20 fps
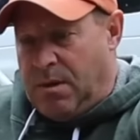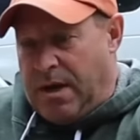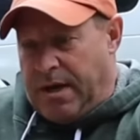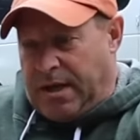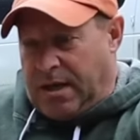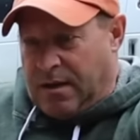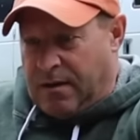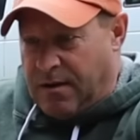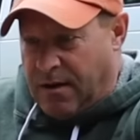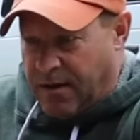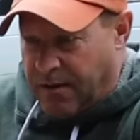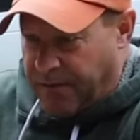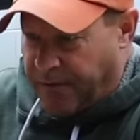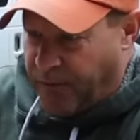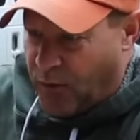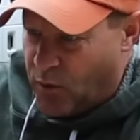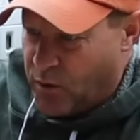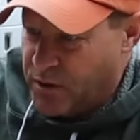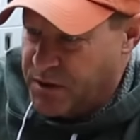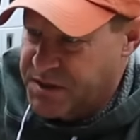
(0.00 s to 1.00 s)
I can
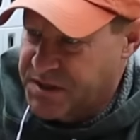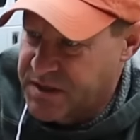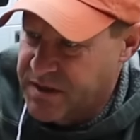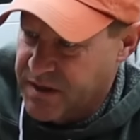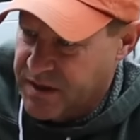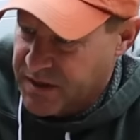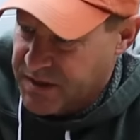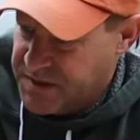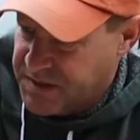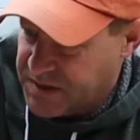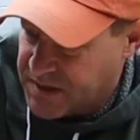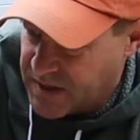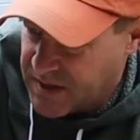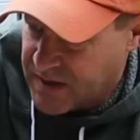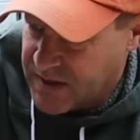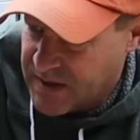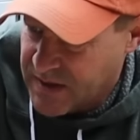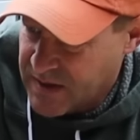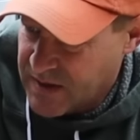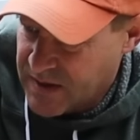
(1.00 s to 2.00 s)
force this
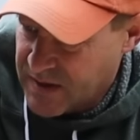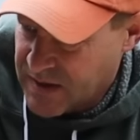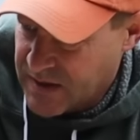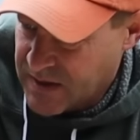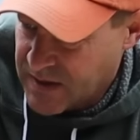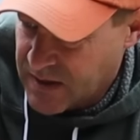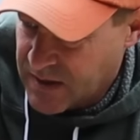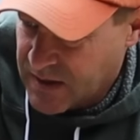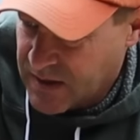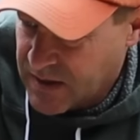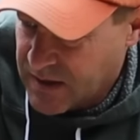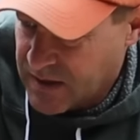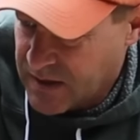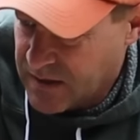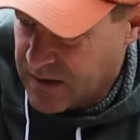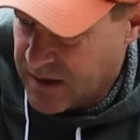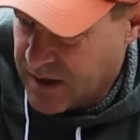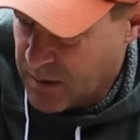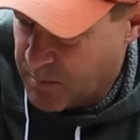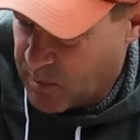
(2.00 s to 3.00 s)

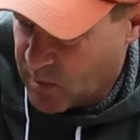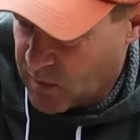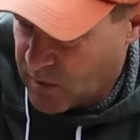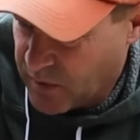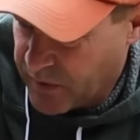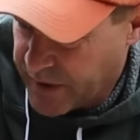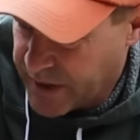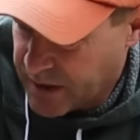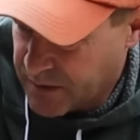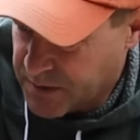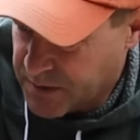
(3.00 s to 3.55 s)
nipple that I